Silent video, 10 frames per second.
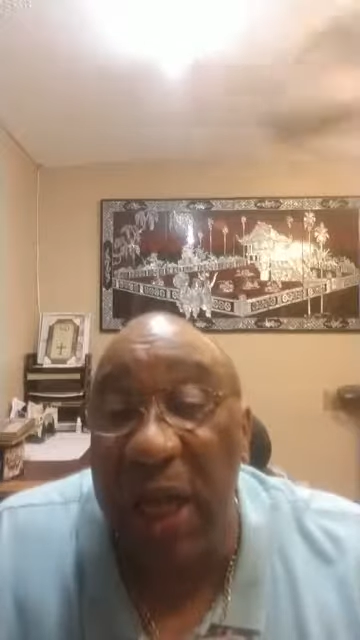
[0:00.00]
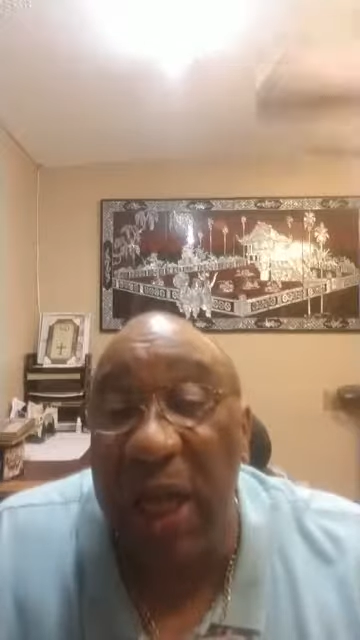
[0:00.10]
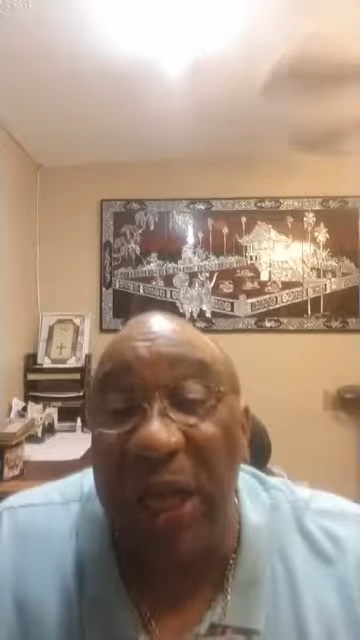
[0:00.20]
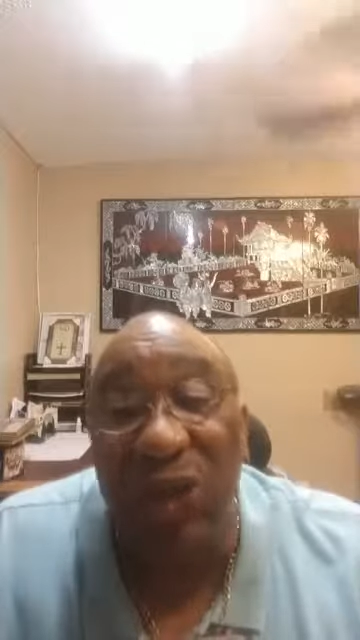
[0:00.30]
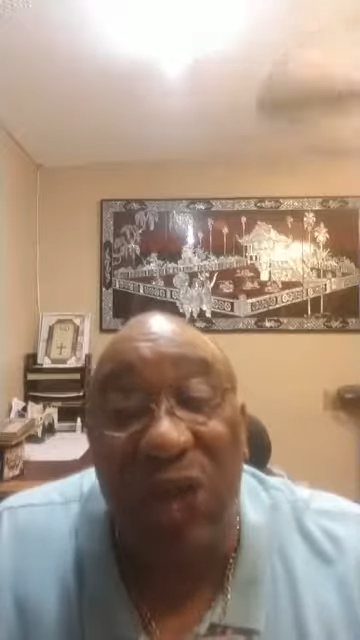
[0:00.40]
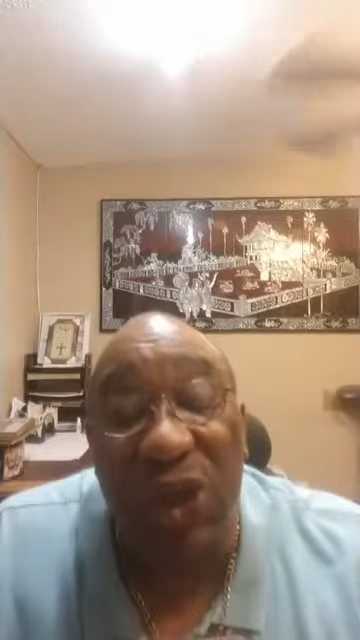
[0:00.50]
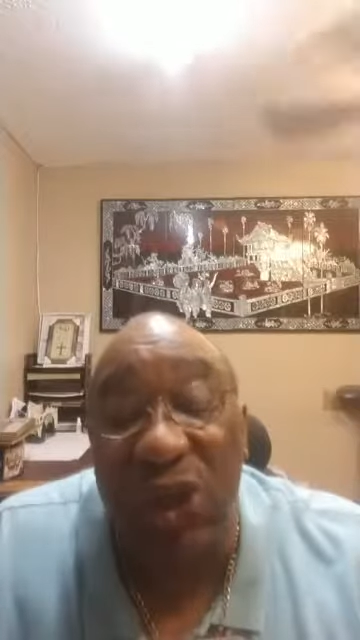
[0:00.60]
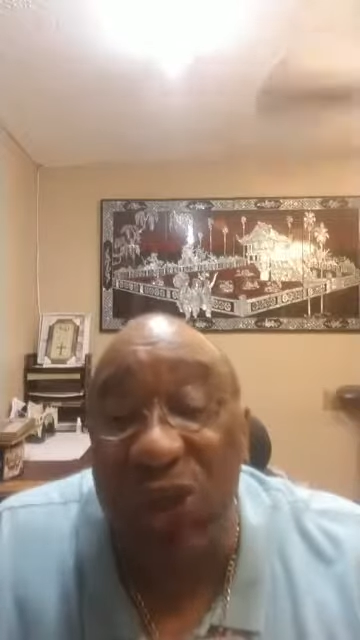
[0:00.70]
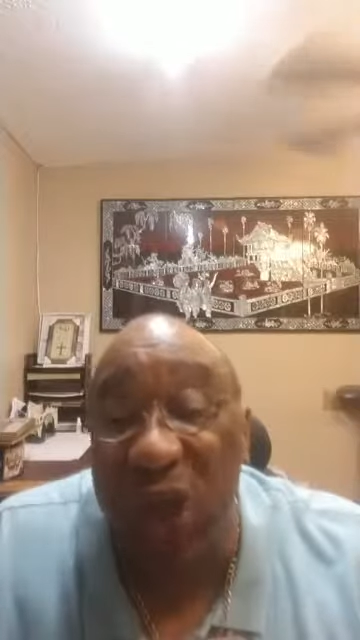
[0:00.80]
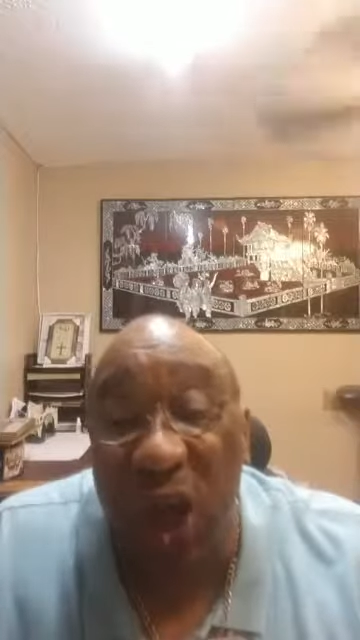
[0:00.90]
it's the
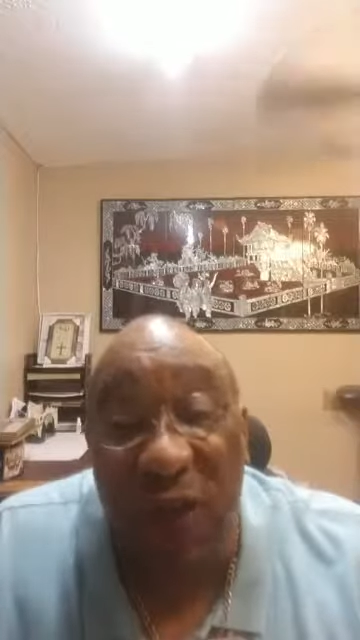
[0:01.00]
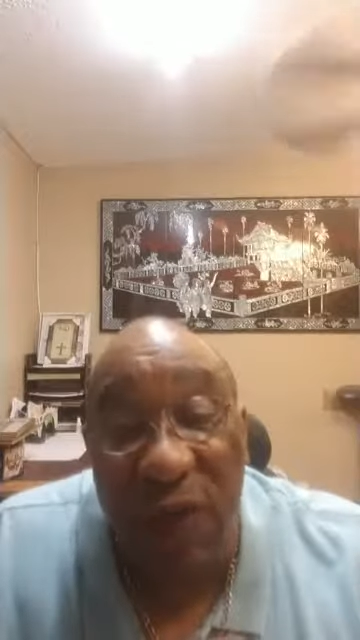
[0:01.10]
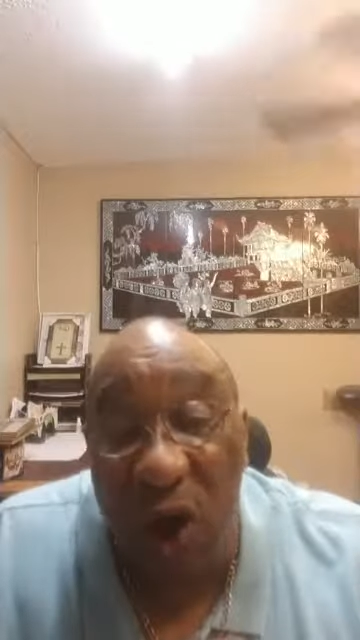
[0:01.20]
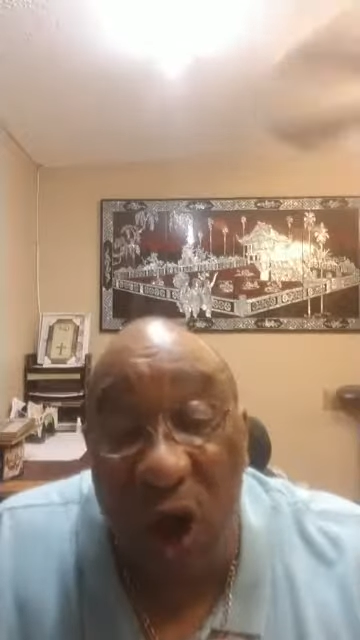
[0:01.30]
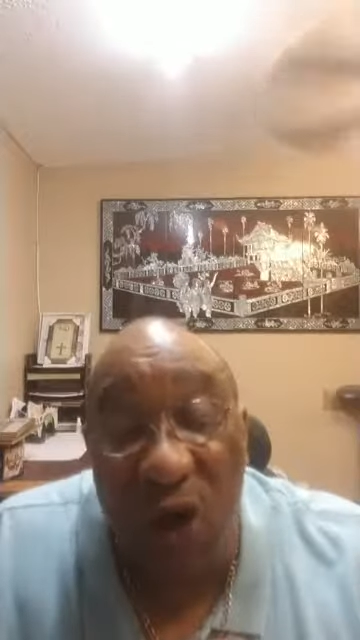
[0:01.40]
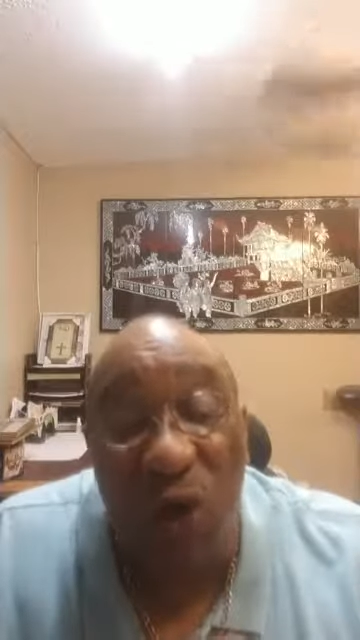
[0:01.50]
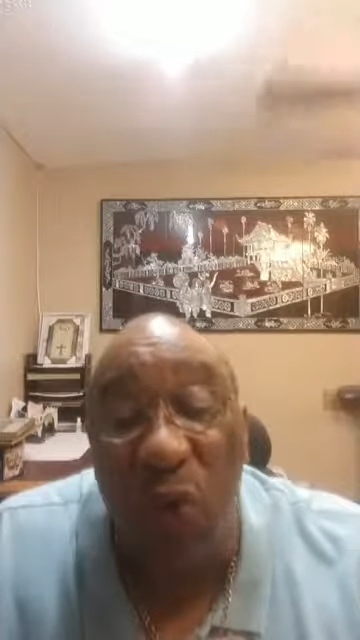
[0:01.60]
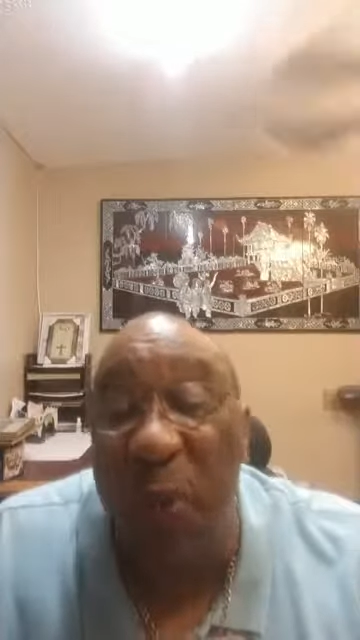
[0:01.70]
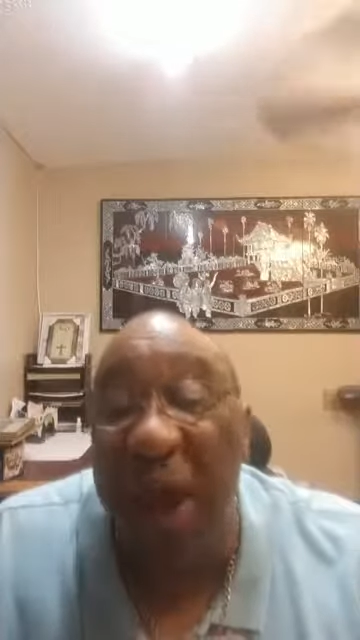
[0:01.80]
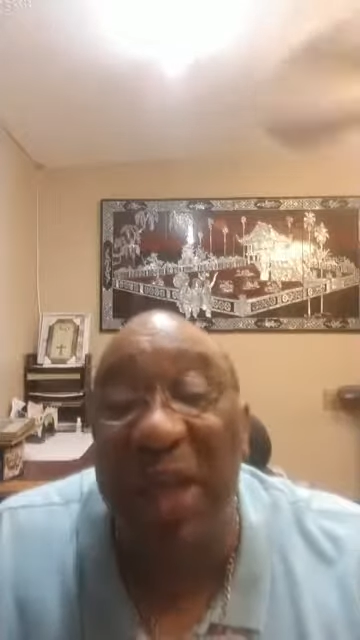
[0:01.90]
Son of God.
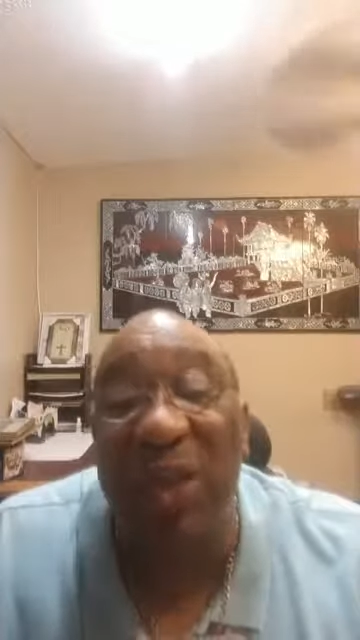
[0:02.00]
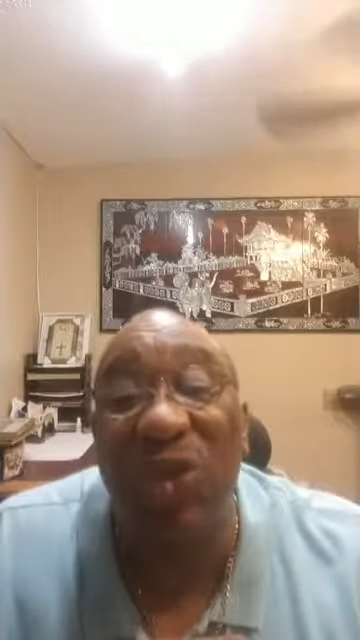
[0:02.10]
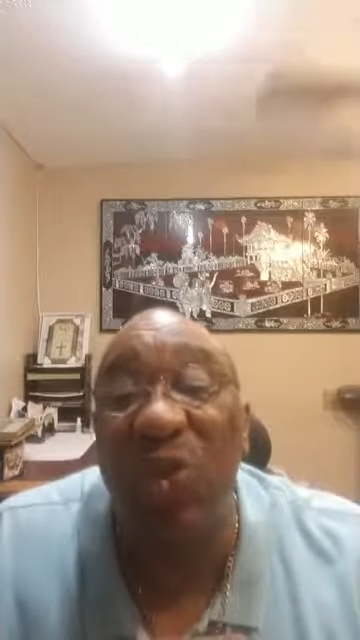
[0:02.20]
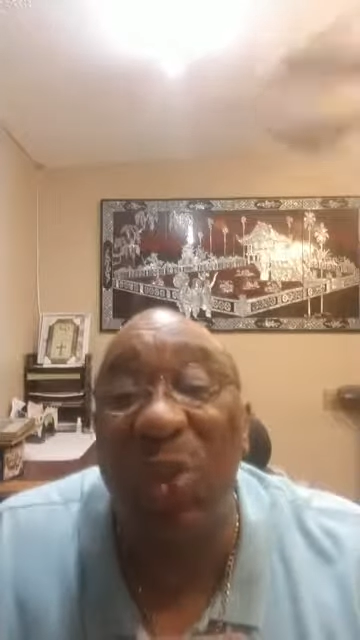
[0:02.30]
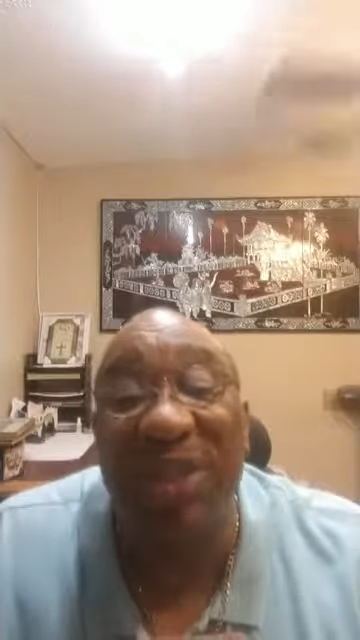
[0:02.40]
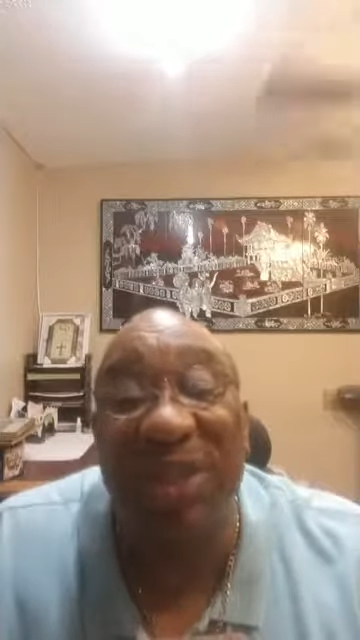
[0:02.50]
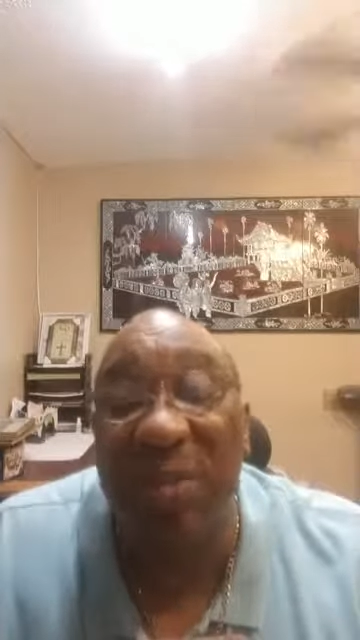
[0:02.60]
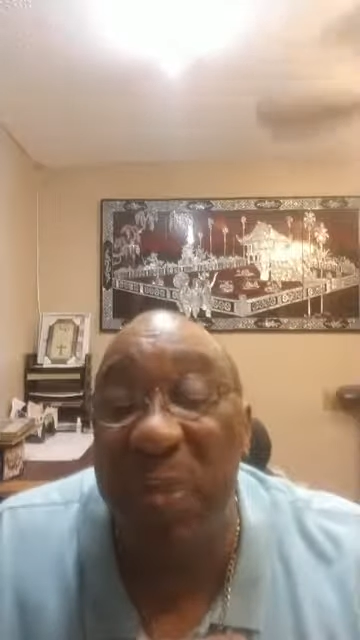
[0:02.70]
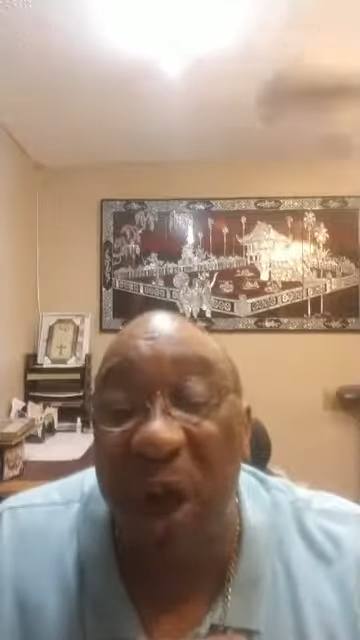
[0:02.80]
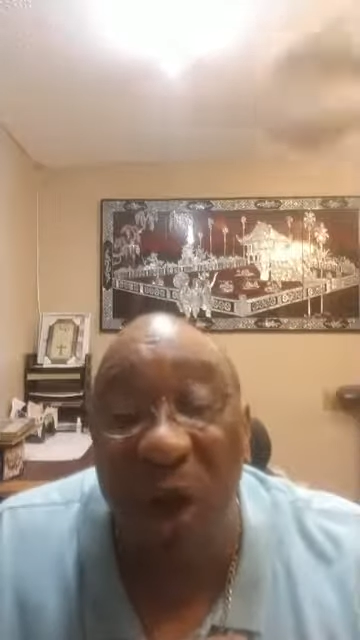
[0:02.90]
Nobody's
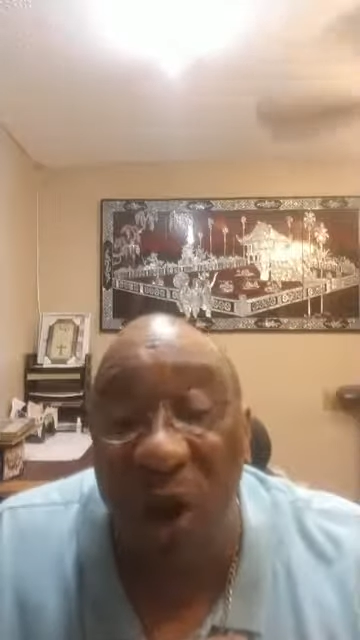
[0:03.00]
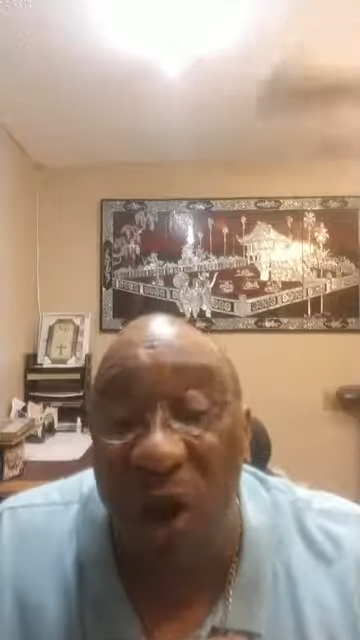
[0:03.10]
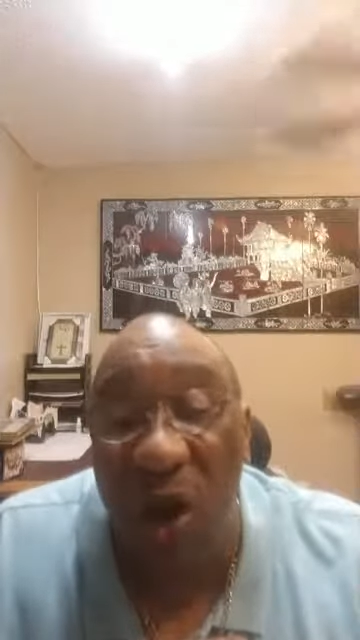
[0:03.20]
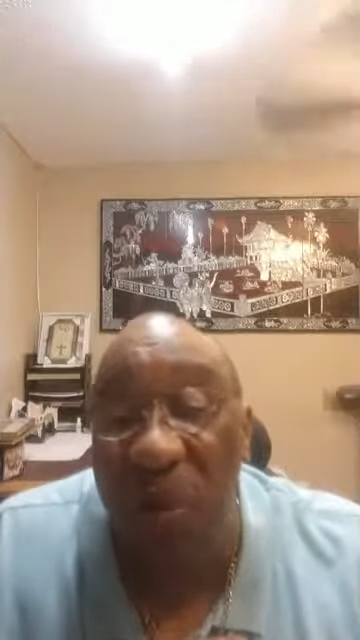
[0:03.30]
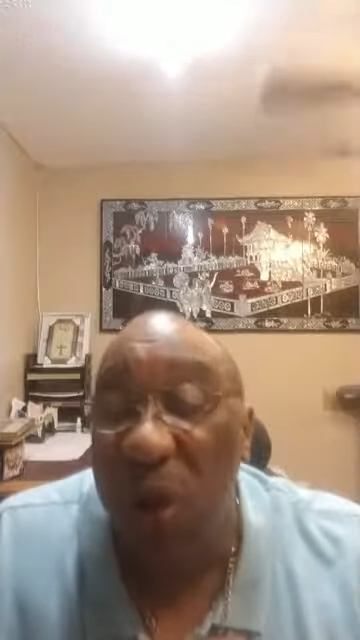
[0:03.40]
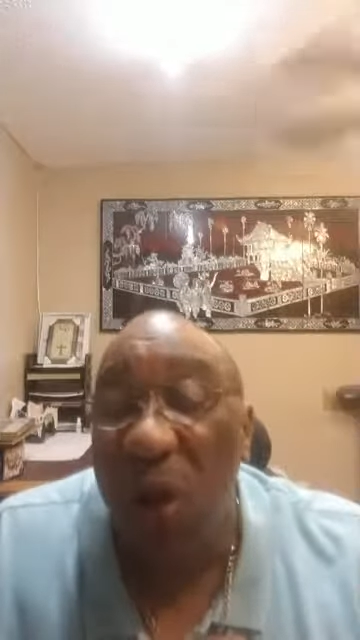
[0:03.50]
twisted my arm.